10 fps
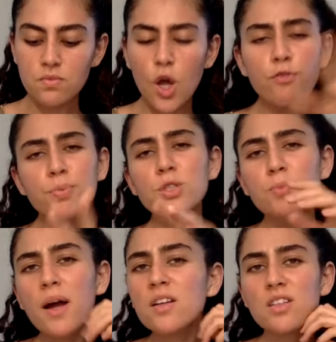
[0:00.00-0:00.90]
of
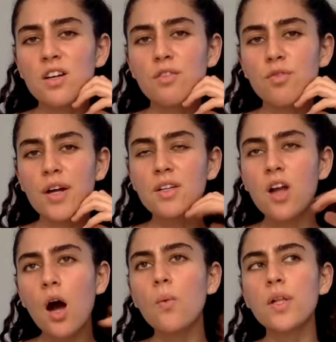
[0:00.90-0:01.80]
perspective, right?
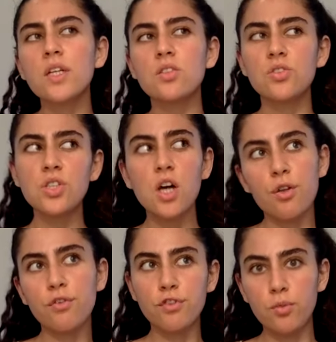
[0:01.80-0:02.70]
Not willing to see
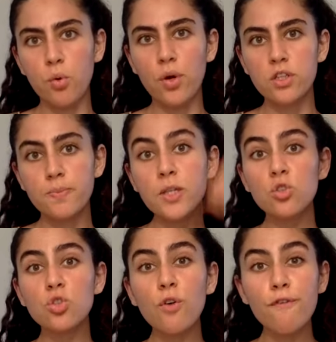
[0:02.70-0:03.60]
other viewpoints, being
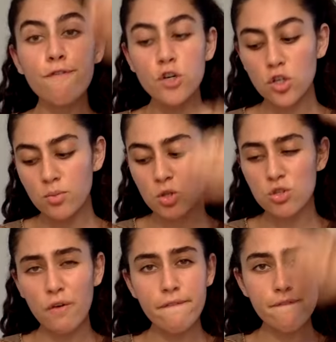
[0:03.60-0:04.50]
so firm and
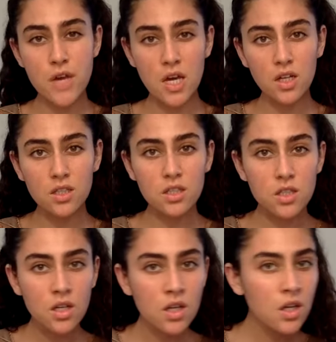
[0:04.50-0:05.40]
so fixed